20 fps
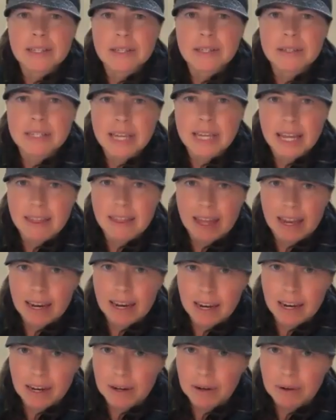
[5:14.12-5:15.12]
as you say that,
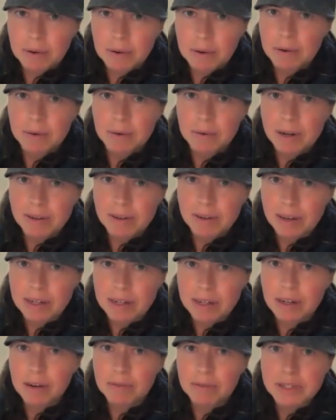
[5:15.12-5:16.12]
I know we've
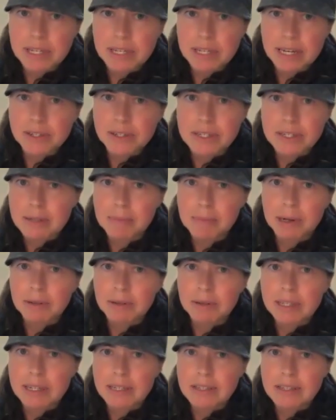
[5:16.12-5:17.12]
had conversations
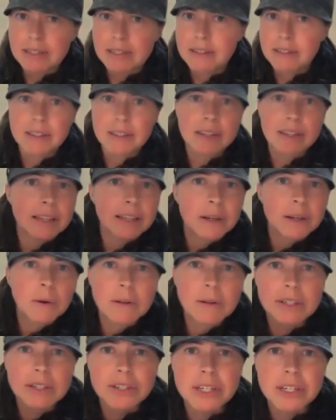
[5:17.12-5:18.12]
about this in the
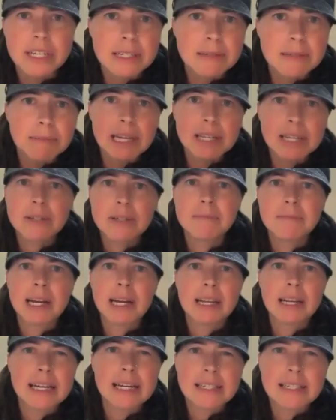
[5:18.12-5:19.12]
Golden Genius
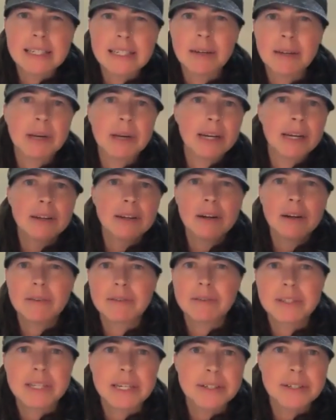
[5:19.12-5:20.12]
Mastermind last night. We had a
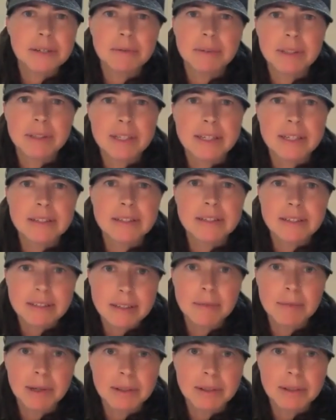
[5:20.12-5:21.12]
conversation with this
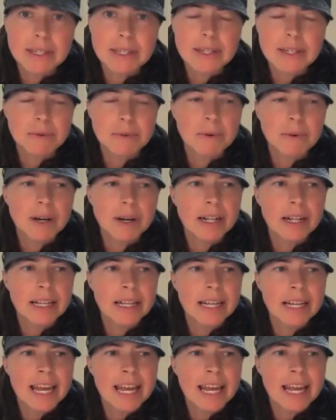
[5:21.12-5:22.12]
about this as
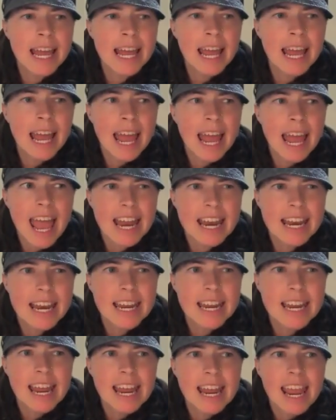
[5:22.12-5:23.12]
well.
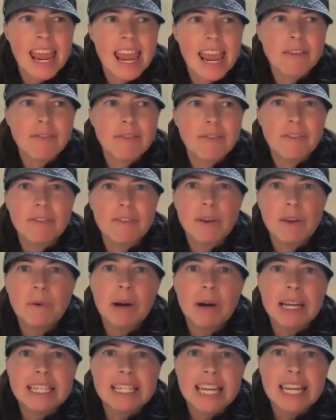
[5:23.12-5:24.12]
And if
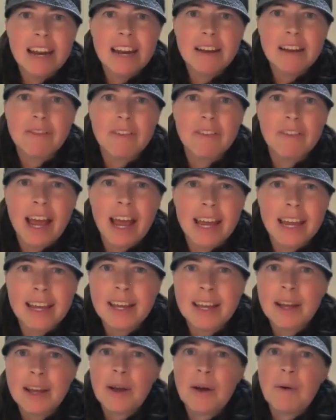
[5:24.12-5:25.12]
you identify
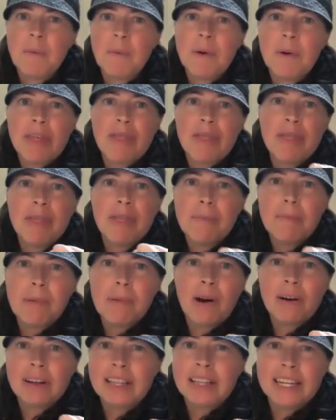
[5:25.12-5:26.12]
with the
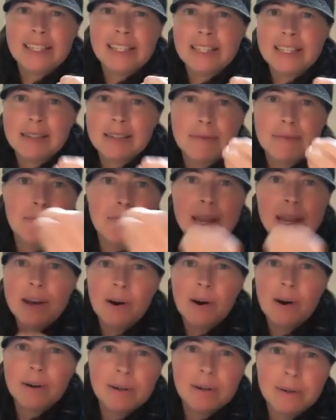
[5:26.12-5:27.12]
part that's been
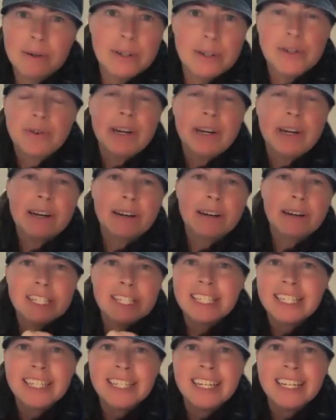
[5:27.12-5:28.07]
hurt or triggered,